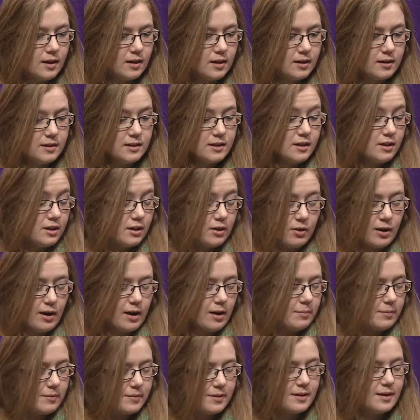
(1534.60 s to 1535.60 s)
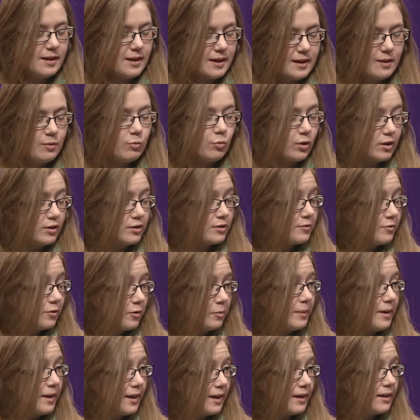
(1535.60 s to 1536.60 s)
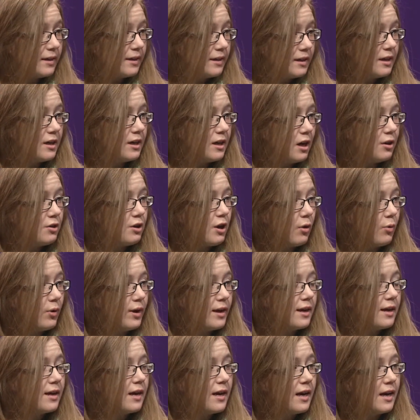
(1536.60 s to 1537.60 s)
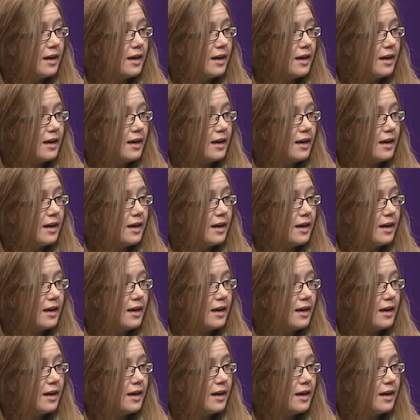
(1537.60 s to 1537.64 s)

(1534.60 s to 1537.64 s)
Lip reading: you know, it worked for me, you know, knowing,